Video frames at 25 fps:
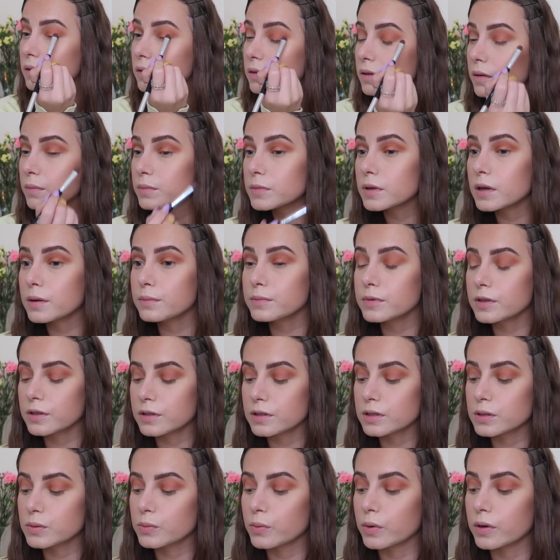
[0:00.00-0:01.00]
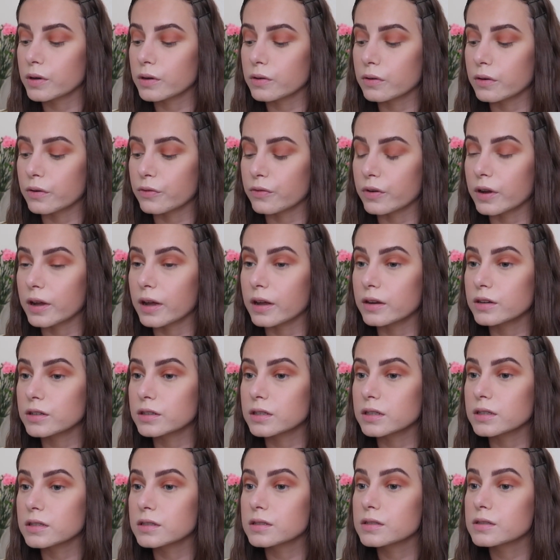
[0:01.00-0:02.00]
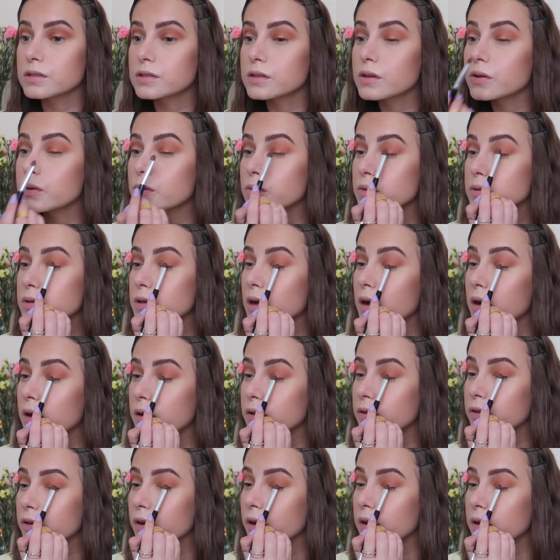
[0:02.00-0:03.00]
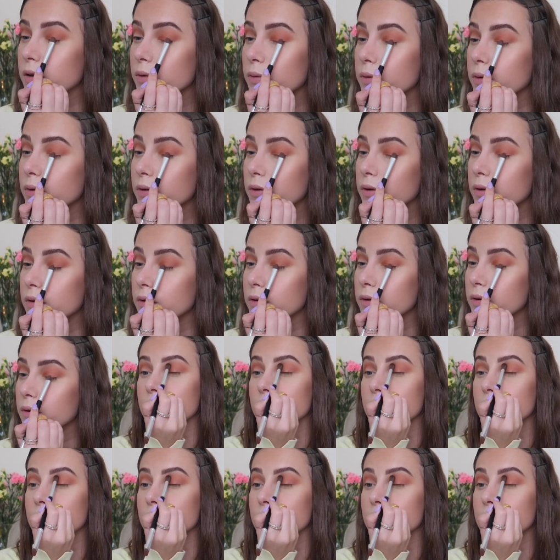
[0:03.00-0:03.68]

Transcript: Sometimes I just wonder if I actually suit eyeshadow or not.